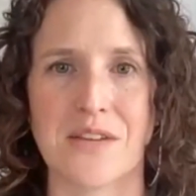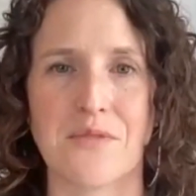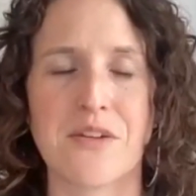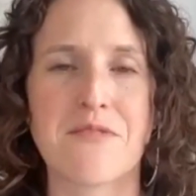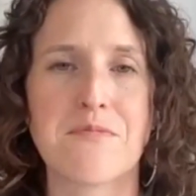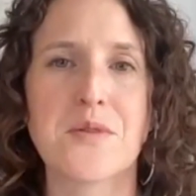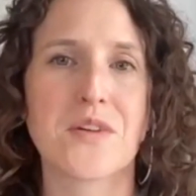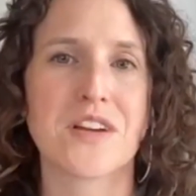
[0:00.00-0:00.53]

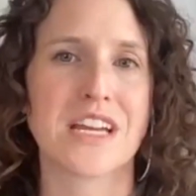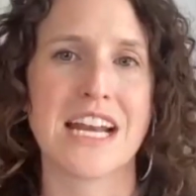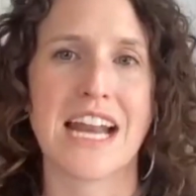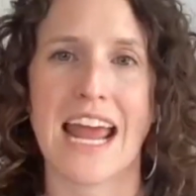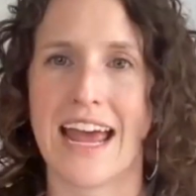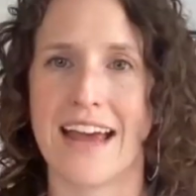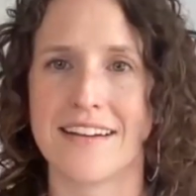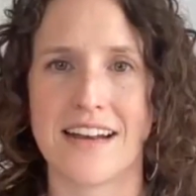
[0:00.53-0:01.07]
We've been working
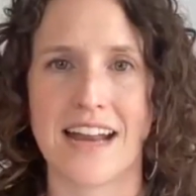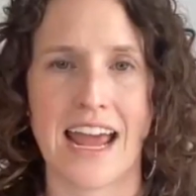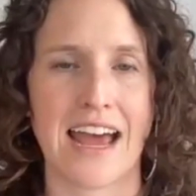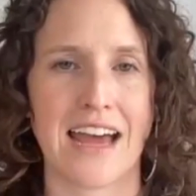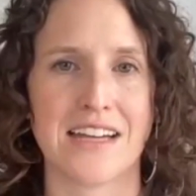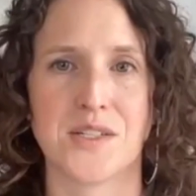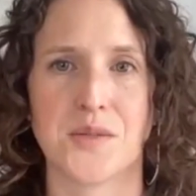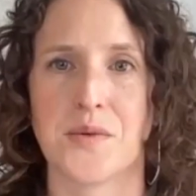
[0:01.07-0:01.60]
hand in
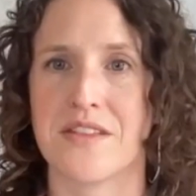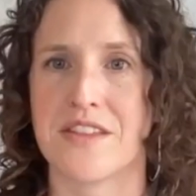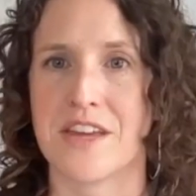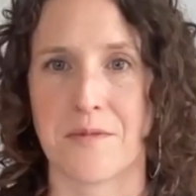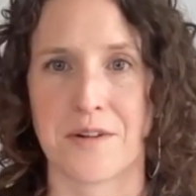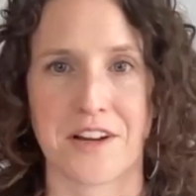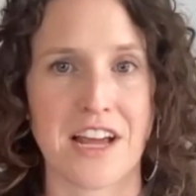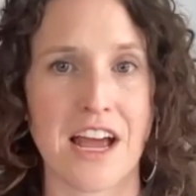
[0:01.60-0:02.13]
hand with the
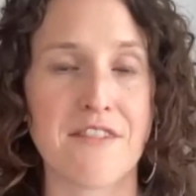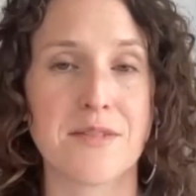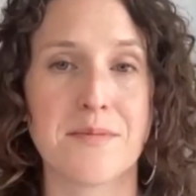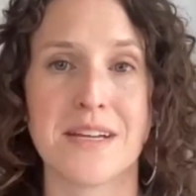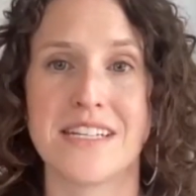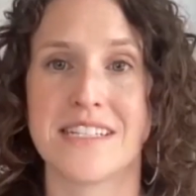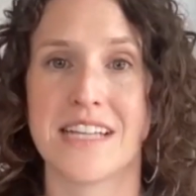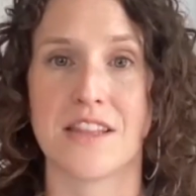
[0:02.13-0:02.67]
Alberta
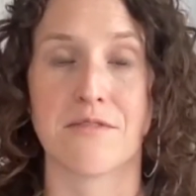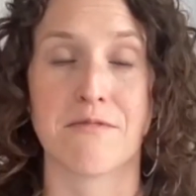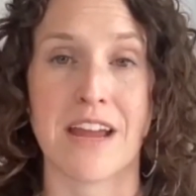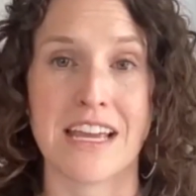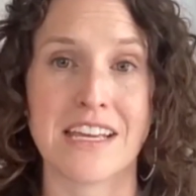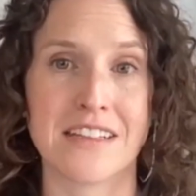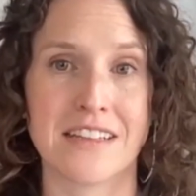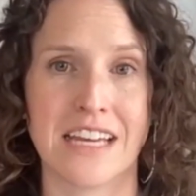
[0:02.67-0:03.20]
government and the
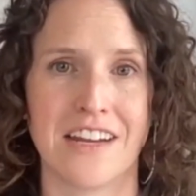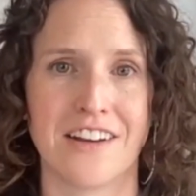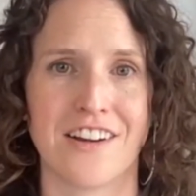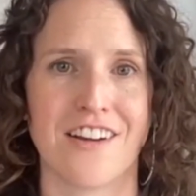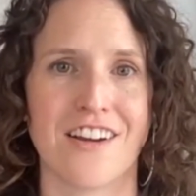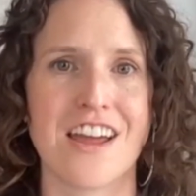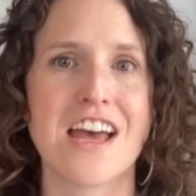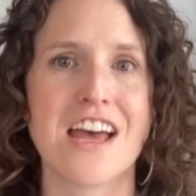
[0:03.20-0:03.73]

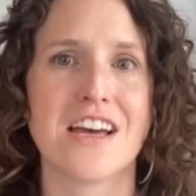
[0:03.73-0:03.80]
regulator